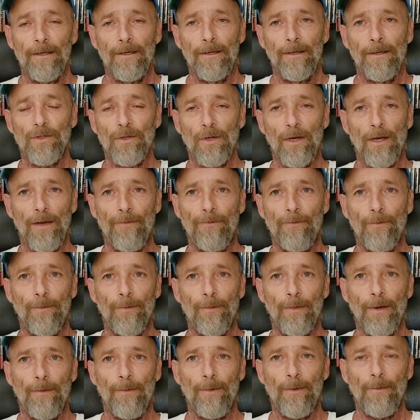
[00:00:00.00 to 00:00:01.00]
So I've
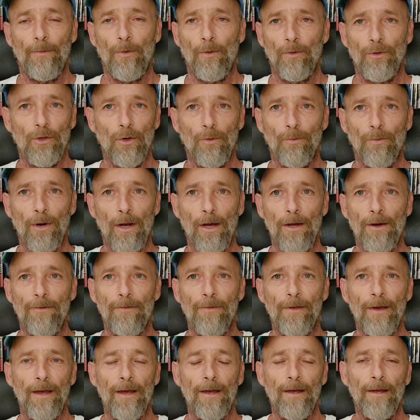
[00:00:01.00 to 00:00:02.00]
been so proud
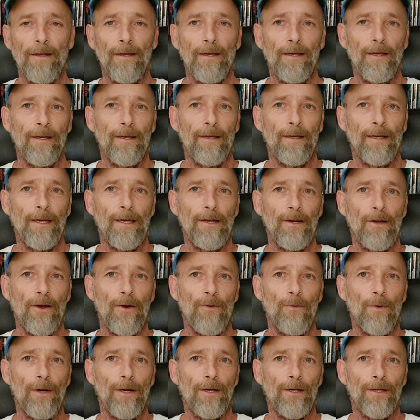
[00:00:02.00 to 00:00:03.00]
of that. And now I
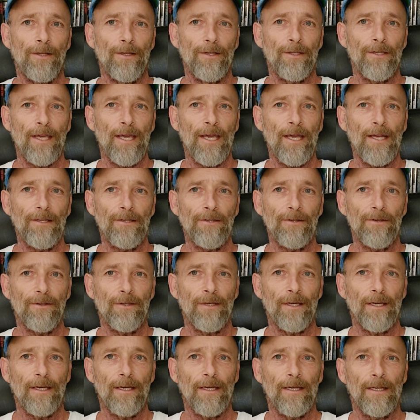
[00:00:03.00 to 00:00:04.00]
run into this cancer
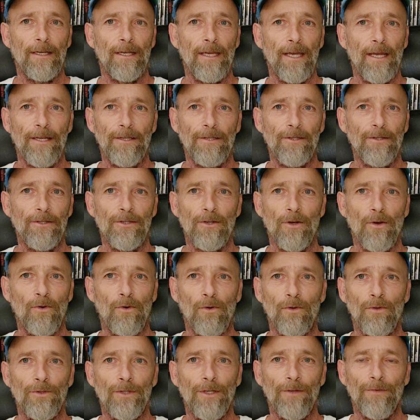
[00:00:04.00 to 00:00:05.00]
thing, and cancer is a
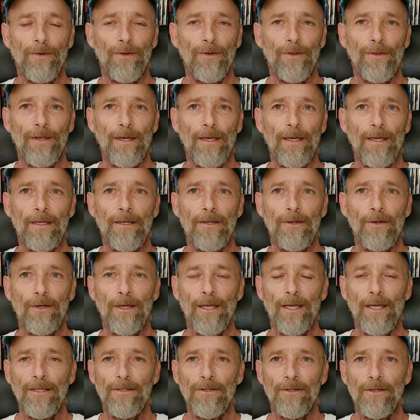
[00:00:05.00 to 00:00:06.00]
whole different thing.
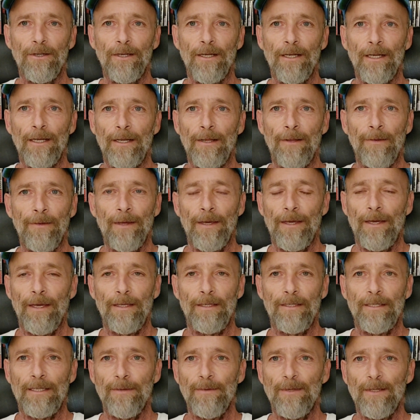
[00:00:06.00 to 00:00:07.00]
Cancer,
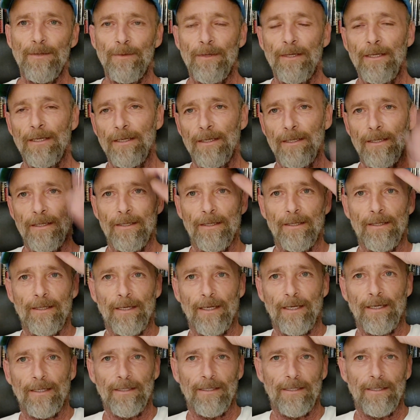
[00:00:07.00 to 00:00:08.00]
it seems to me
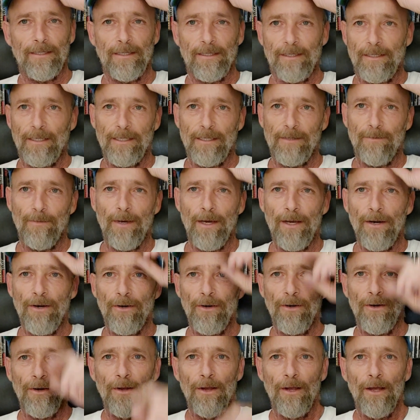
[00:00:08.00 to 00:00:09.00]
like it just doesn't
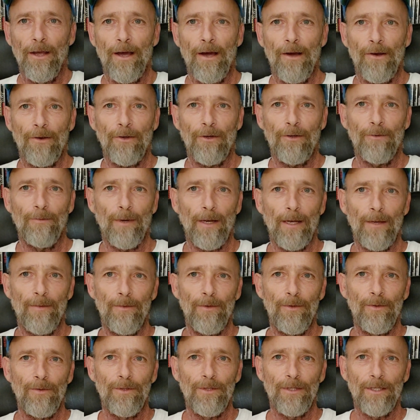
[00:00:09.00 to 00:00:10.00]
matter how good my
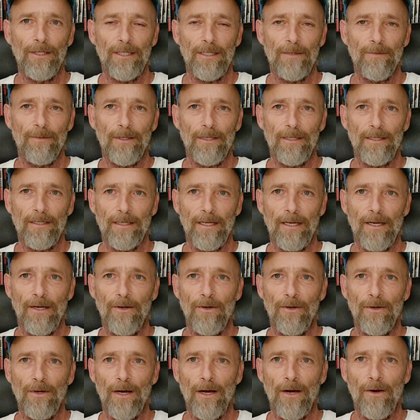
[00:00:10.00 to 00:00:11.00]
immune system is and
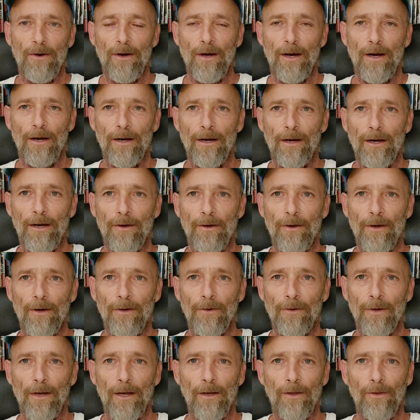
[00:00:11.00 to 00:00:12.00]
how
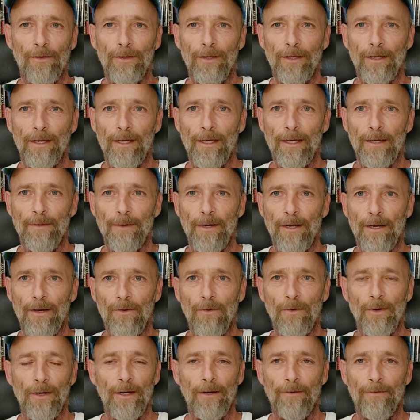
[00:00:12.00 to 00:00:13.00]
healthy I am and how
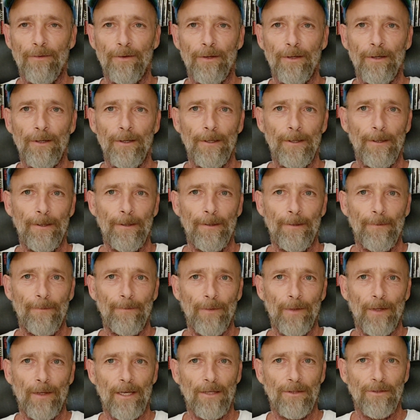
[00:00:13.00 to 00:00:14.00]
whatever.
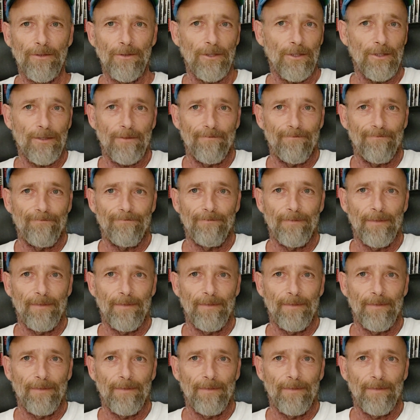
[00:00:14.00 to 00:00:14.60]
Cancer just